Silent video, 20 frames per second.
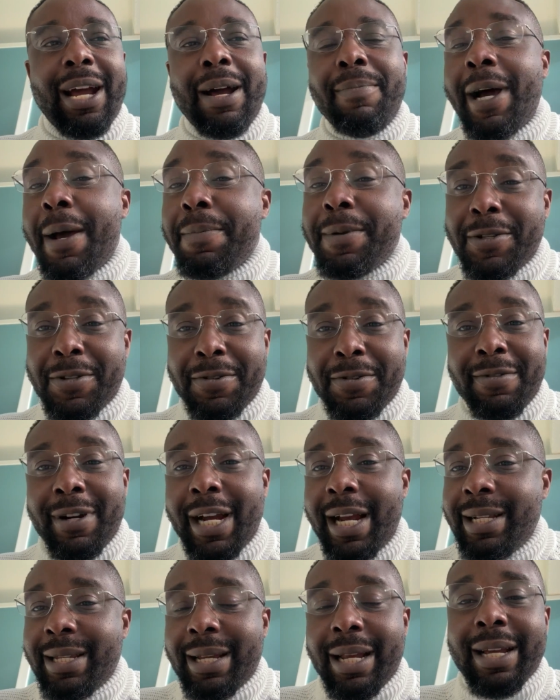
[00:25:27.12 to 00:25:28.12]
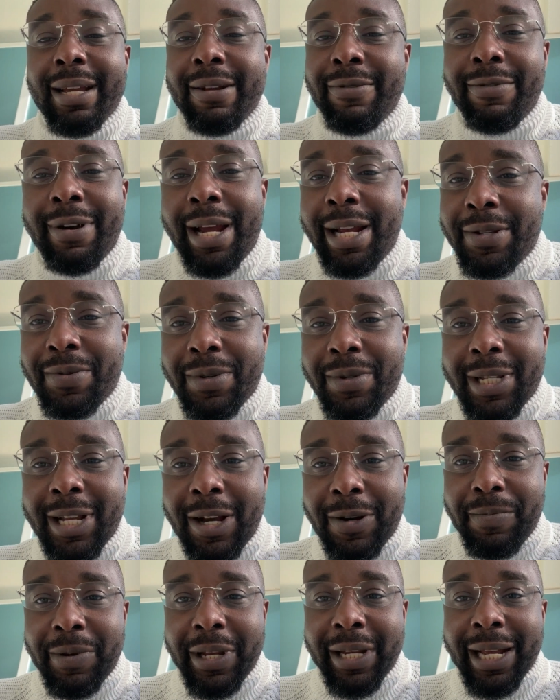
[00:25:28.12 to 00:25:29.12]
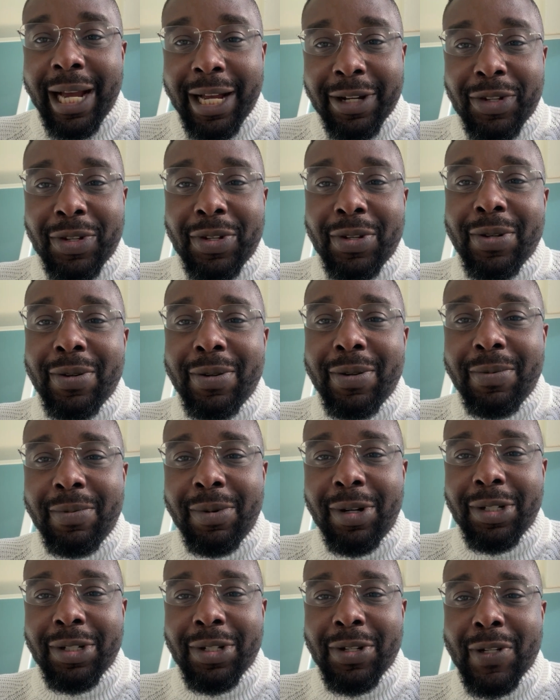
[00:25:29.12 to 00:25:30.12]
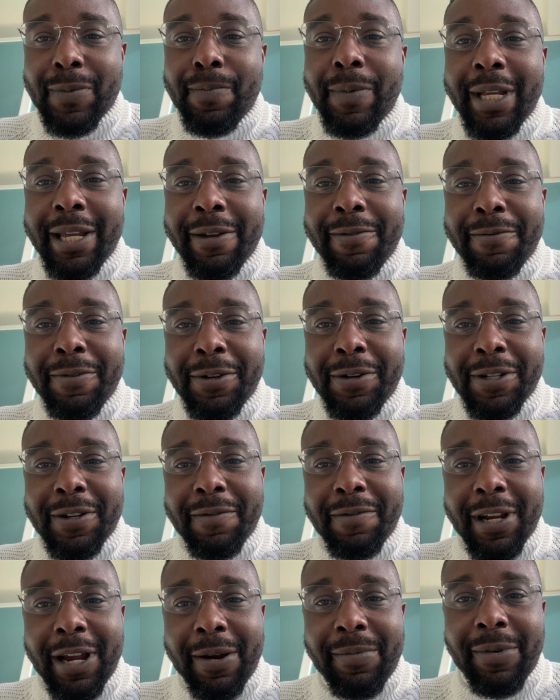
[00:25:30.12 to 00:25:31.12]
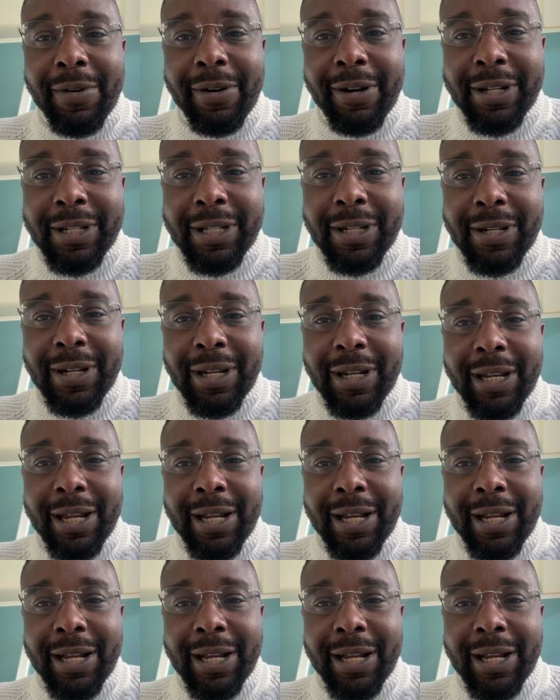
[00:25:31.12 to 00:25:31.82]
I'm happy to write. I can write without being asked to, but to speak in front of cameras,